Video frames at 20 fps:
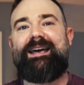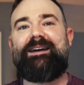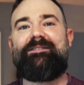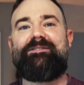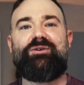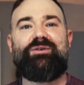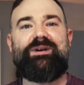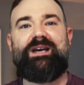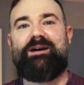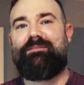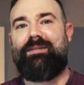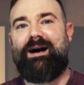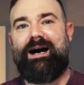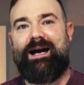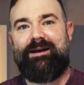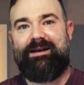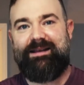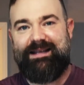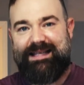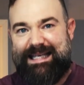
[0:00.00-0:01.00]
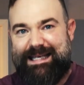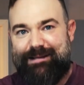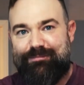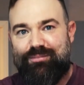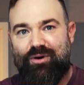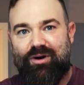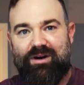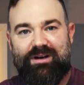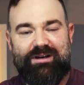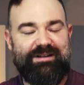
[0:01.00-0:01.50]
If you get my
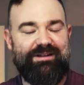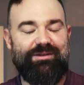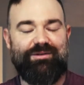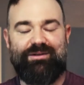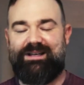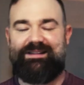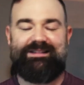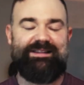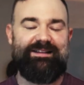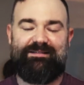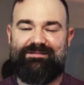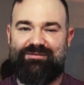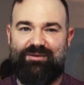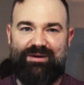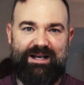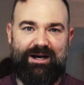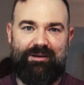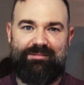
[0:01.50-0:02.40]
ebook, you'll get the free